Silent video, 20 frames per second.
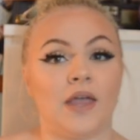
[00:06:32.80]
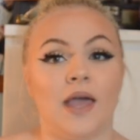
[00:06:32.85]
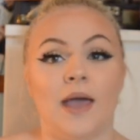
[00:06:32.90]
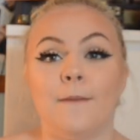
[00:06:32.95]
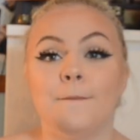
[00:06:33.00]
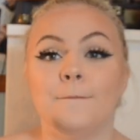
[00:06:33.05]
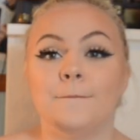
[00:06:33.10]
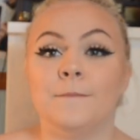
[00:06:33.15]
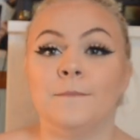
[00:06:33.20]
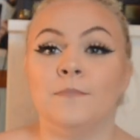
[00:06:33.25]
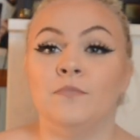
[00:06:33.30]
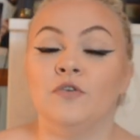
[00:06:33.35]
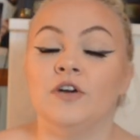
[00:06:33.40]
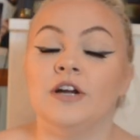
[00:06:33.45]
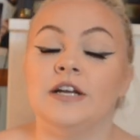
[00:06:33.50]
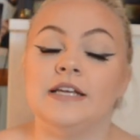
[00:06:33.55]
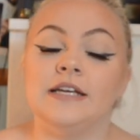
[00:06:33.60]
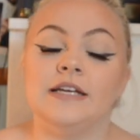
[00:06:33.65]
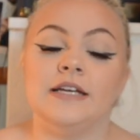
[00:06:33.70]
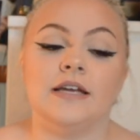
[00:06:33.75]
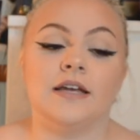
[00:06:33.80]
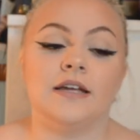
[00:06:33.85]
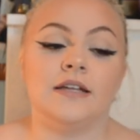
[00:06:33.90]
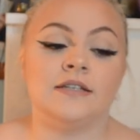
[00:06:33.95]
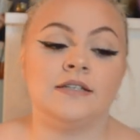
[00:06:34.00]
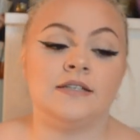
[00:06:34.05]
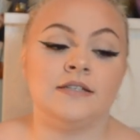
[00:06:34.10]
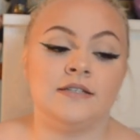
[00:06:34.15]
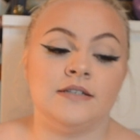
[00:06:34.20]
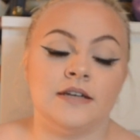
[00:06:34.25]
It really
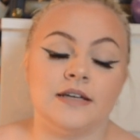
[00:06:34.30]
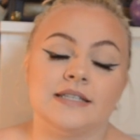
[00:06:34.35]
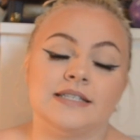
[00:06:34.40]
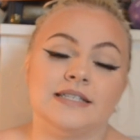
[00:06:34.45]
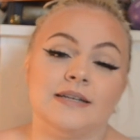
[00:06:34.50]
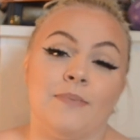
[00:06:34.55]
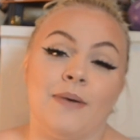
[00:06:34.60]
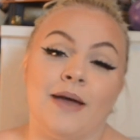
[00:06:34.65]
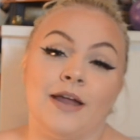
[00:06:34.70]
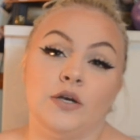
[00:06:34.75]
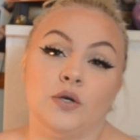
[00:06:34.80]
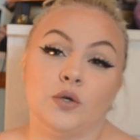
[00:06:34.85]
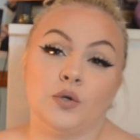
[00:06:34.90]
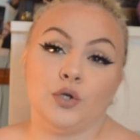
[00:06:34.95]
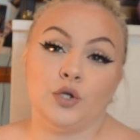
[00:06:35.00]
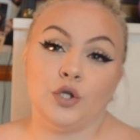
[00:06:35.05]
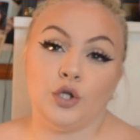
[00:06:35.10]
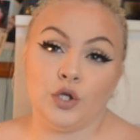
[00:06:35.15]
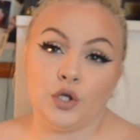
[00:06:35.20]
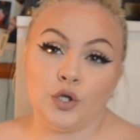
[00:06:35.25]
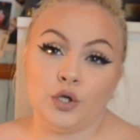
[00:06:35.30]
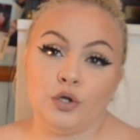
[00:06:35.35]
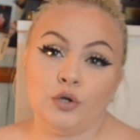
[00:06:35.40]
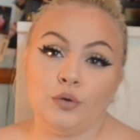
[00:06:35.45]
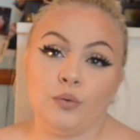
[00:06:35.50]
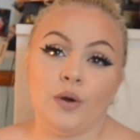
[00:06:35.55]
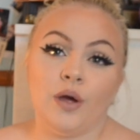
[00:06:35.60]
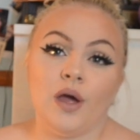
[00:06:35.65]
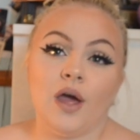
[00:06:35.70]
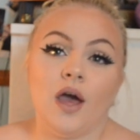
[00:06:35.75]
does depend on
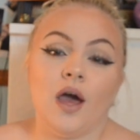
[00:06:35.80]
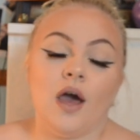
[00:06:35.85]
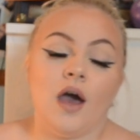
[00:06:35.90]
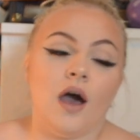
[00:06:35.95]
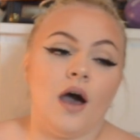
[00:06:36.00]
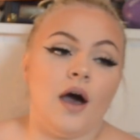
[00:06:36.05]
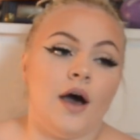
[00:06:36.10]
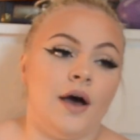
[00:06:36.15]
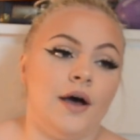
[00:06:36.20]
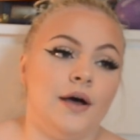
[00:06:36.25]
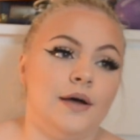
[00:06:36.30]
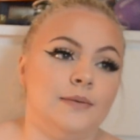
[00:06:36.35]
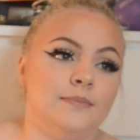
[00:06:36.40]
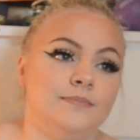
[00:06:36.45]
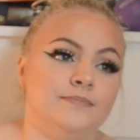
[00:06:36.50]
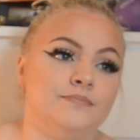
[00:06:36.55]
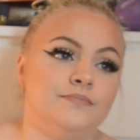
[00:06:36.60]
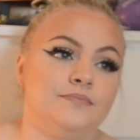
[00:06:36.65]
you. A